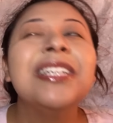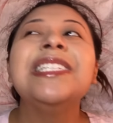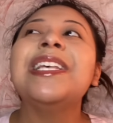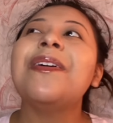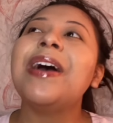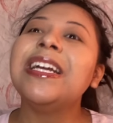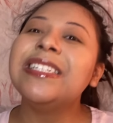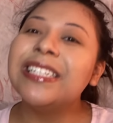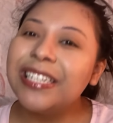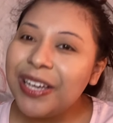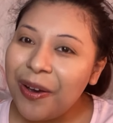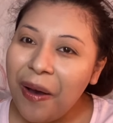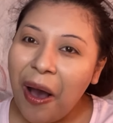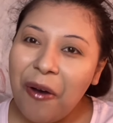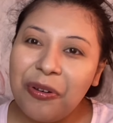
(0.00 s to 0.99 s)
So I did go
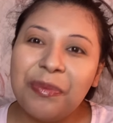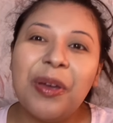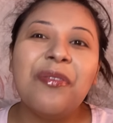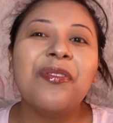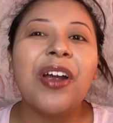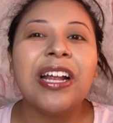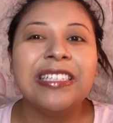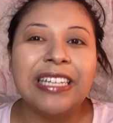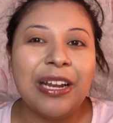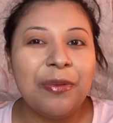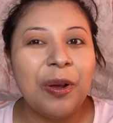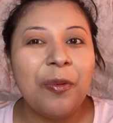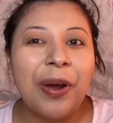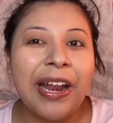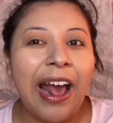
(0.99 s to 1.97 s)
out with my friends and
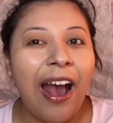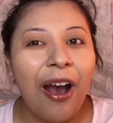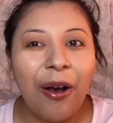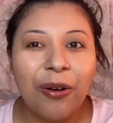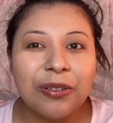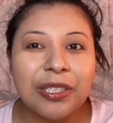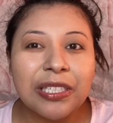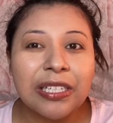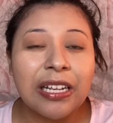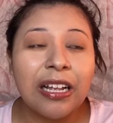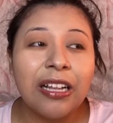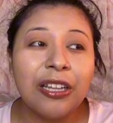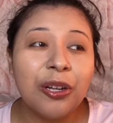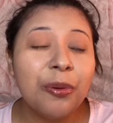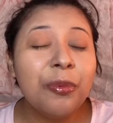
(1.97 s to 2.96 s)
we went out
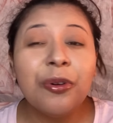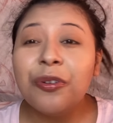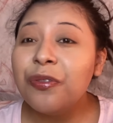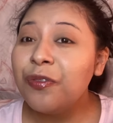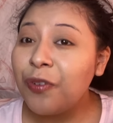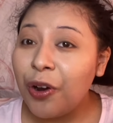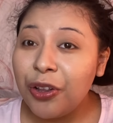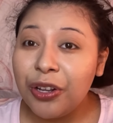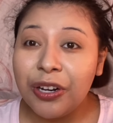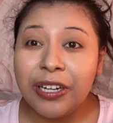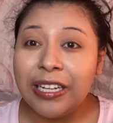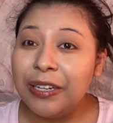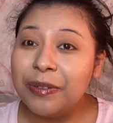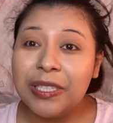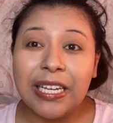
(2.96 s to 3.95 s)
a little more farther. I
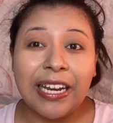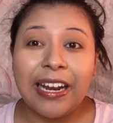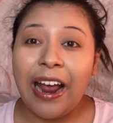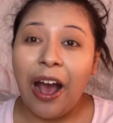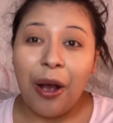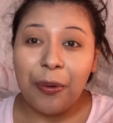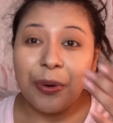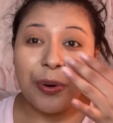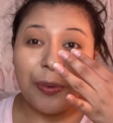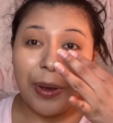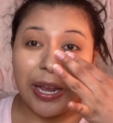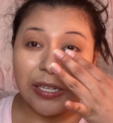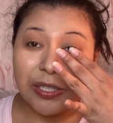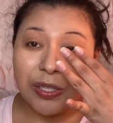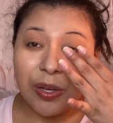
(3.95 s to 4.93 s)
think it was like an hour
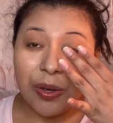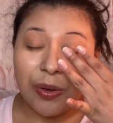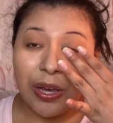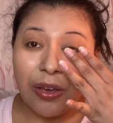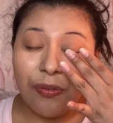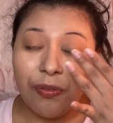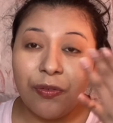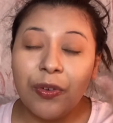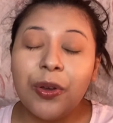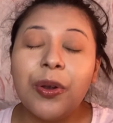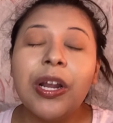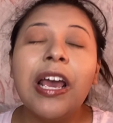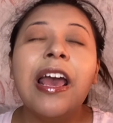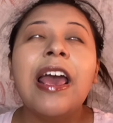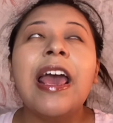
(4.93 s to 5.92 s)
away to go get food.
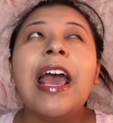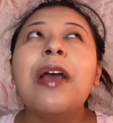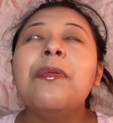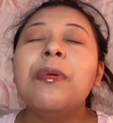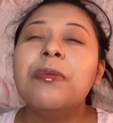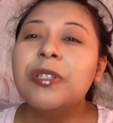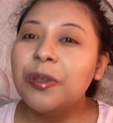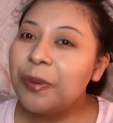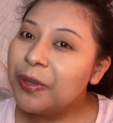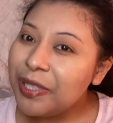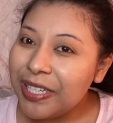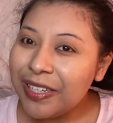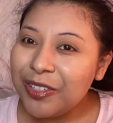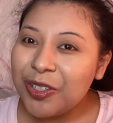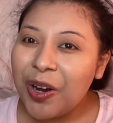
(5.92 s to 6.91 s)
And we were supposed
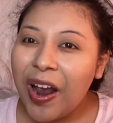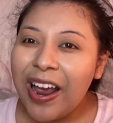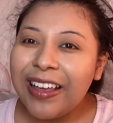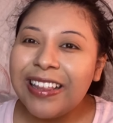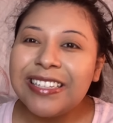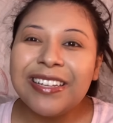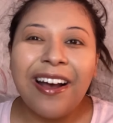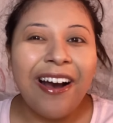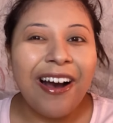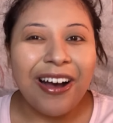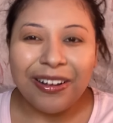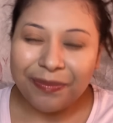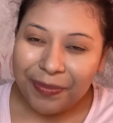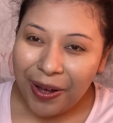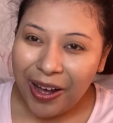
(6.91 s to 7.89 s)
to try this
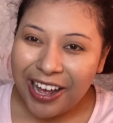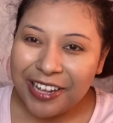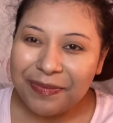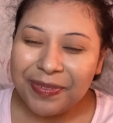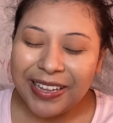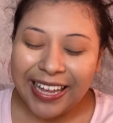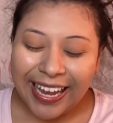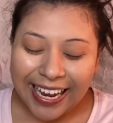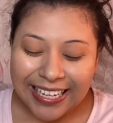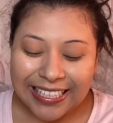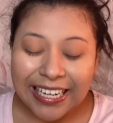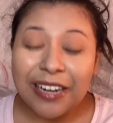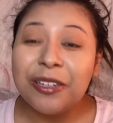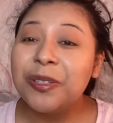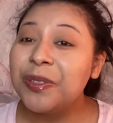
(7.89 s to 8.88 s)
hot pot place
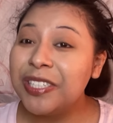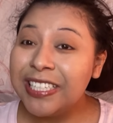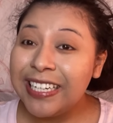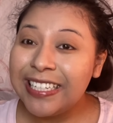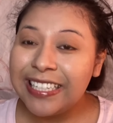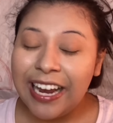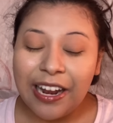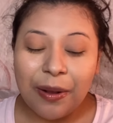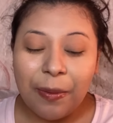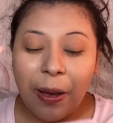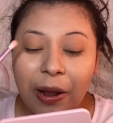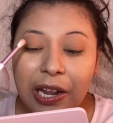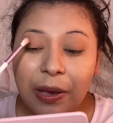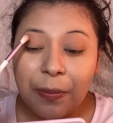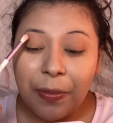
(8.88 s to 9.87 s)
and I was really excited
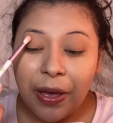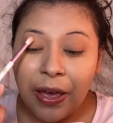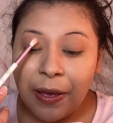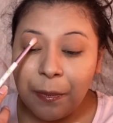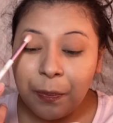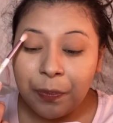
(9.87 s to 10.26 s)
about it, but